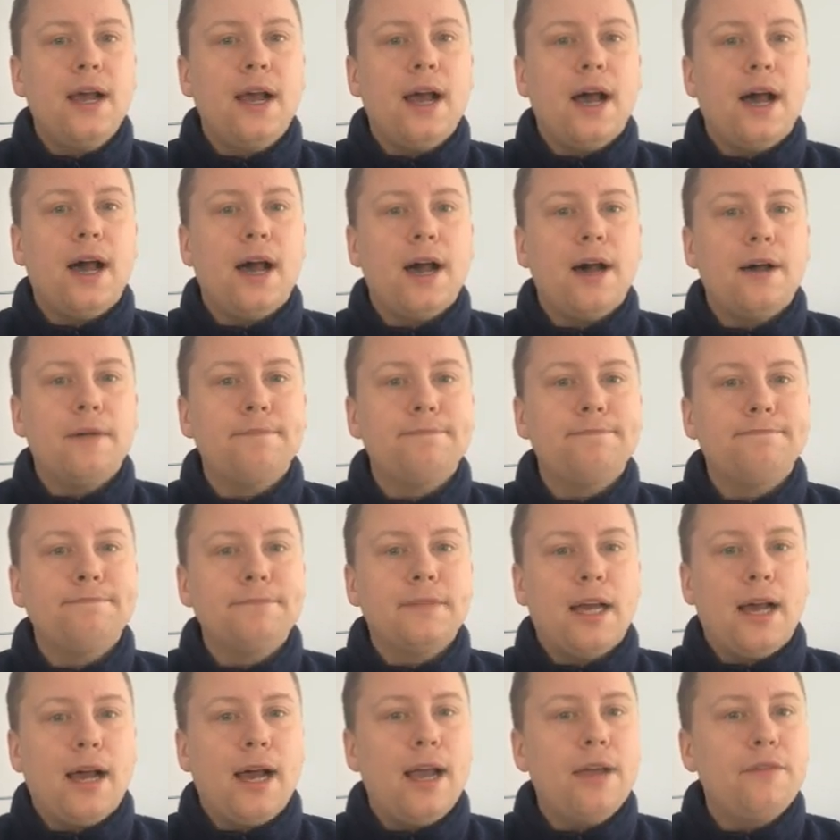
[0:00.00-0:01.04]

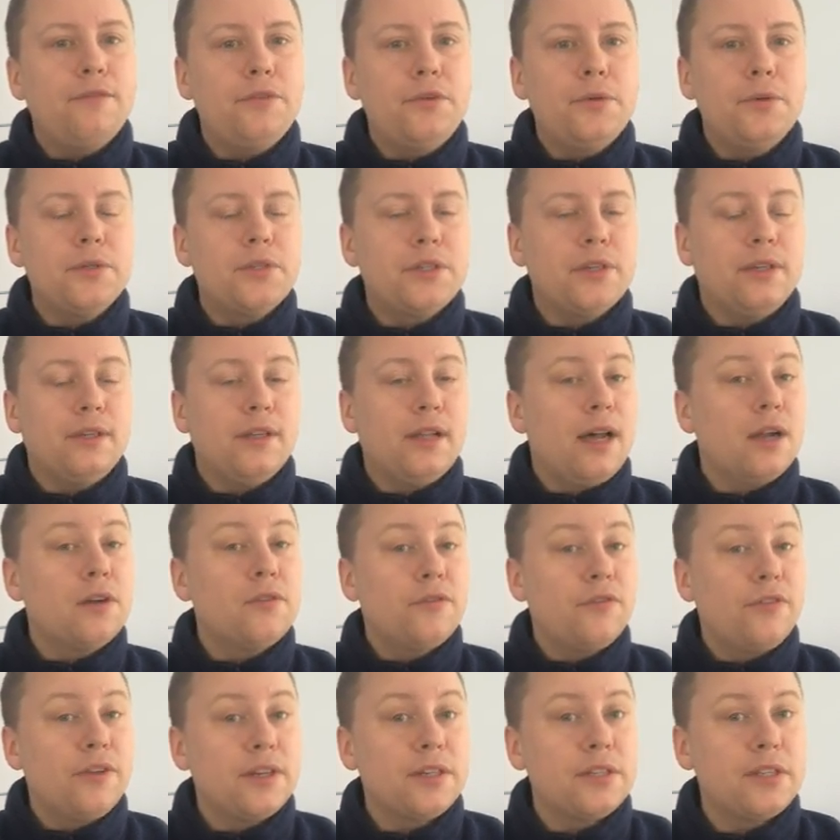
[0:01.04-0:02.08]
I've used a lot of
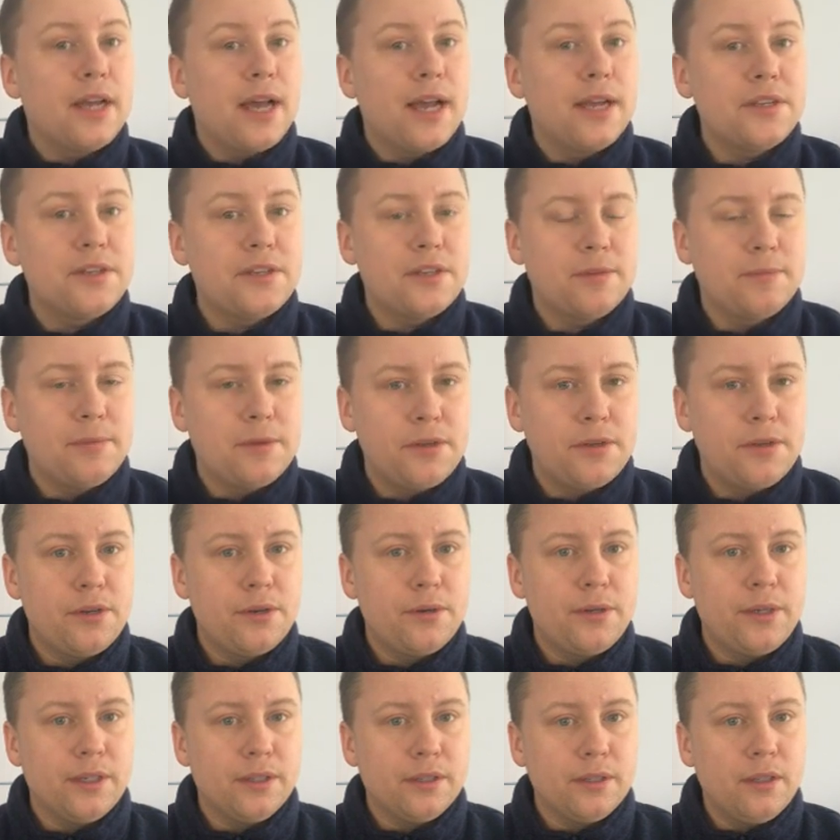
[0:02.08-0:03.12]
fantastic
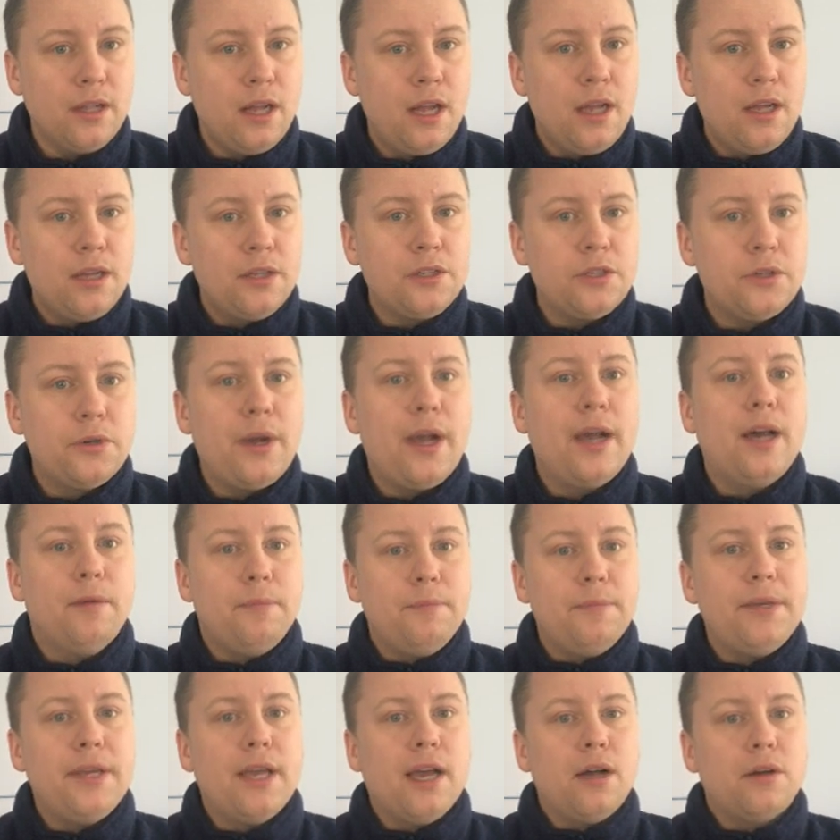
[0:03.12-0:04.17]
material to
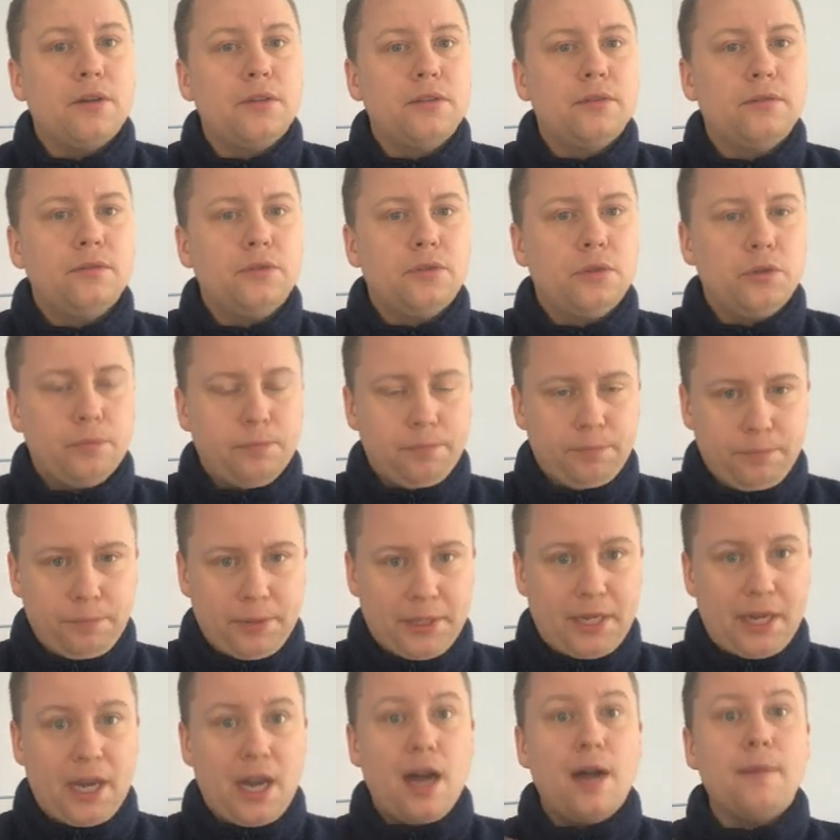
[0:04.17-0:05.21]
help me out, to
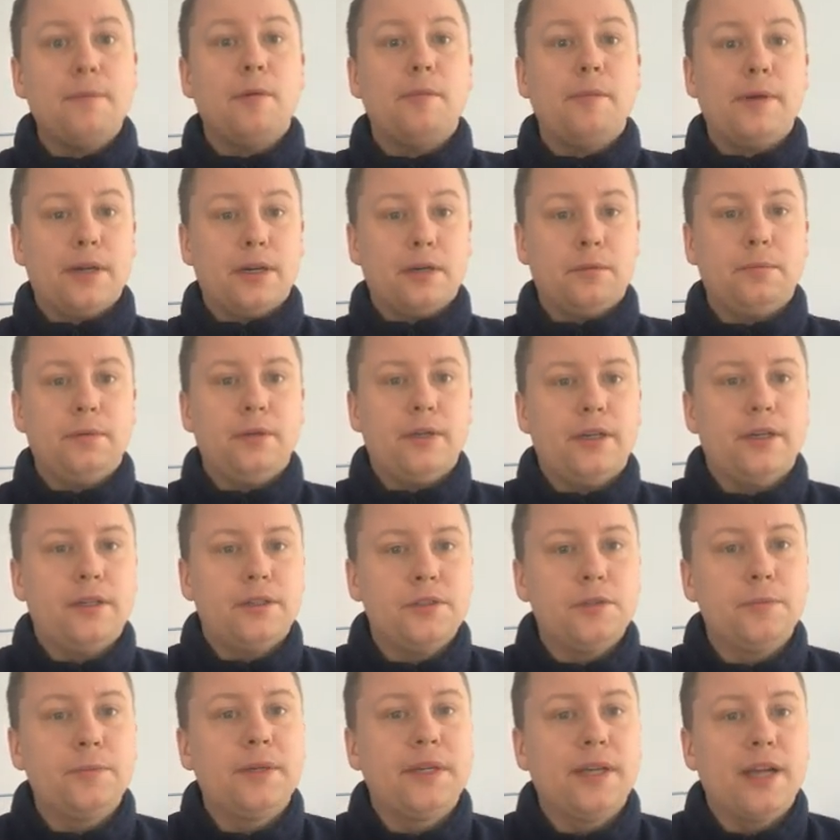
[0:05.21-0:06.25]
become a better player,
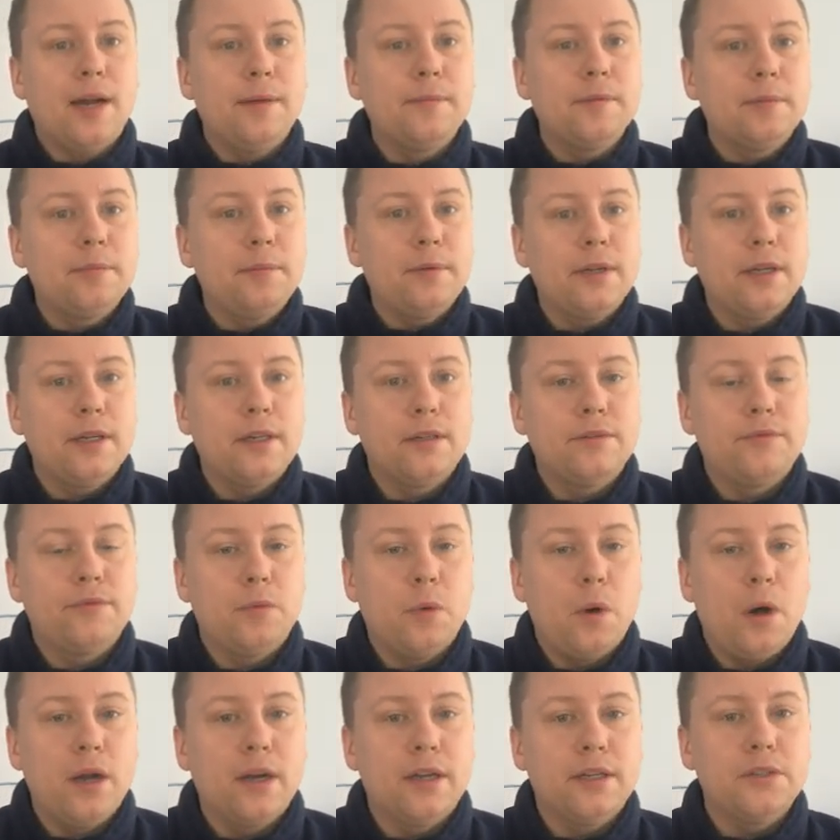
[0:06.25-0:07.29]
to become the player I've
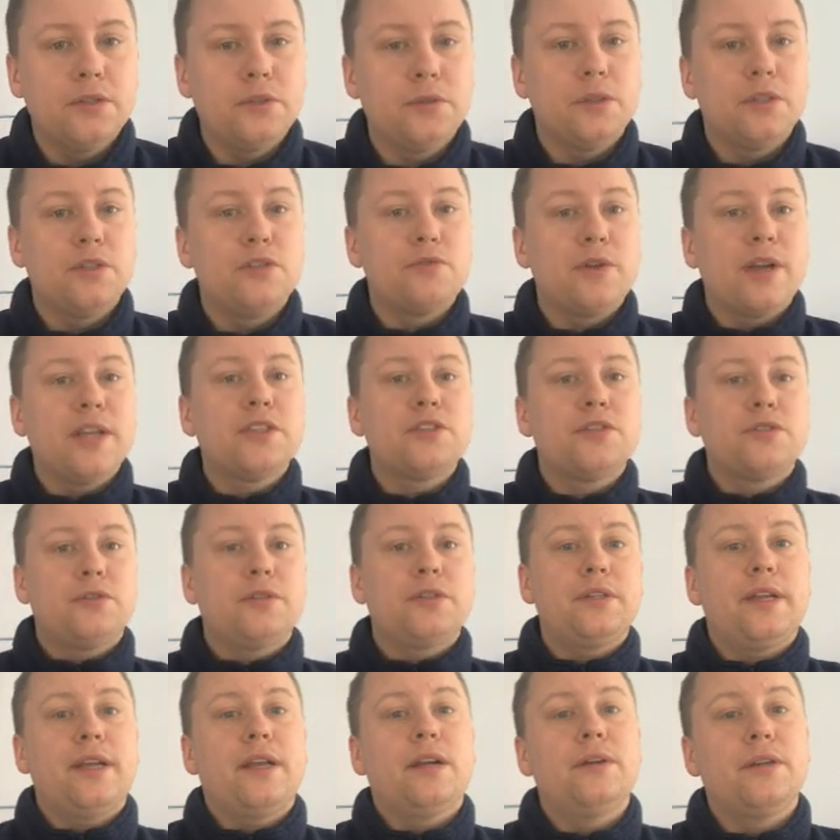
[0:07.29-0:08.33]
wanted, to address
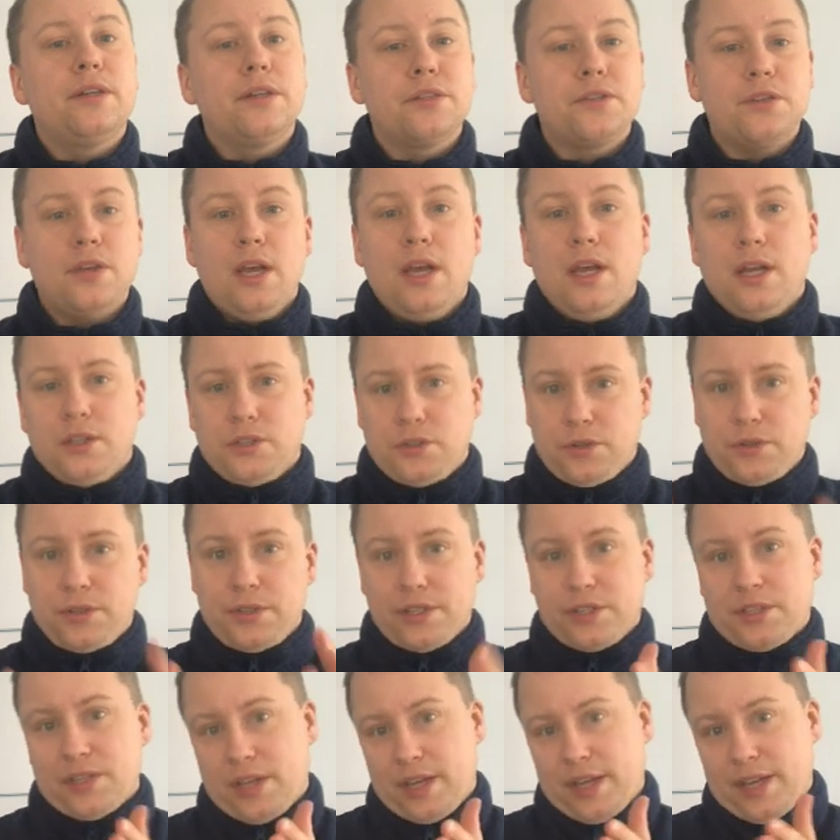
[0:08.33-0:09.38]
certain areas. So in
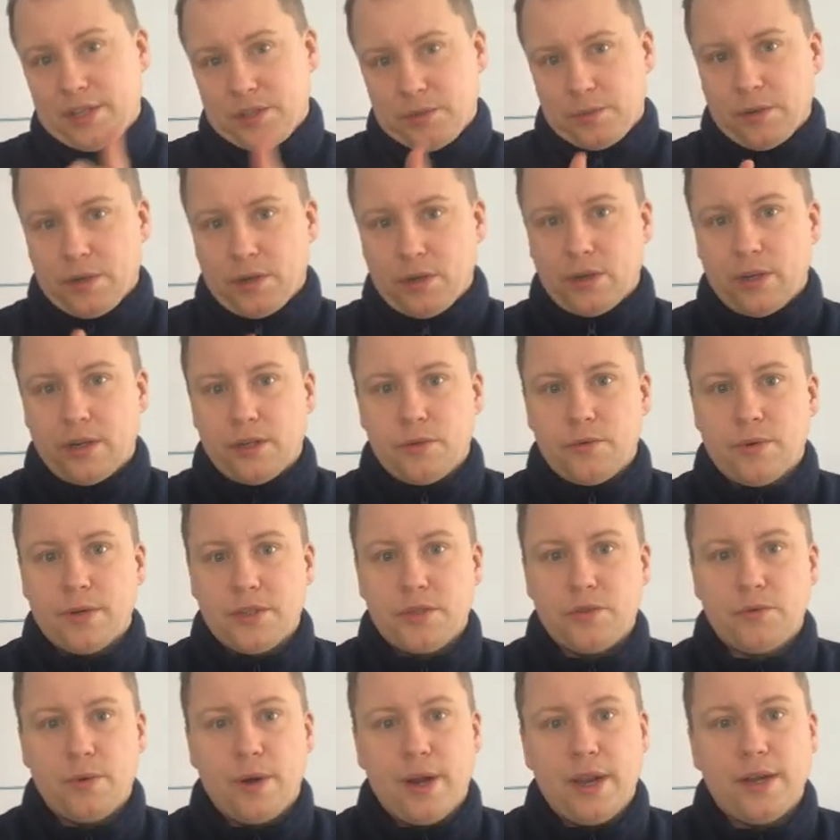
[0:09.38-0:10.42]
this case, we're going to
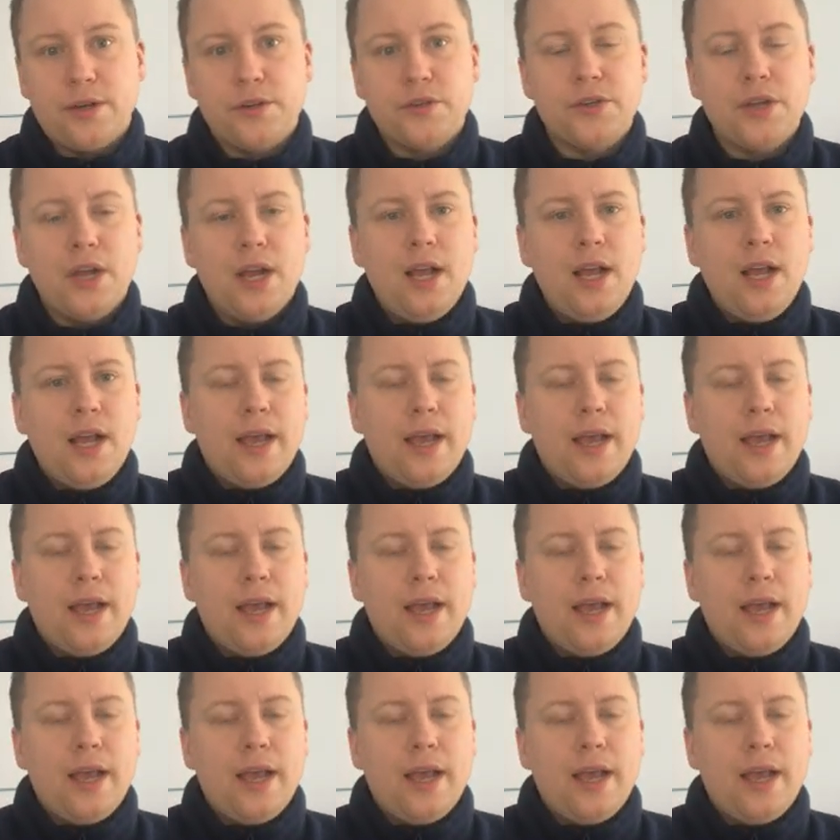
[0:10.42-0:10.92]
address range.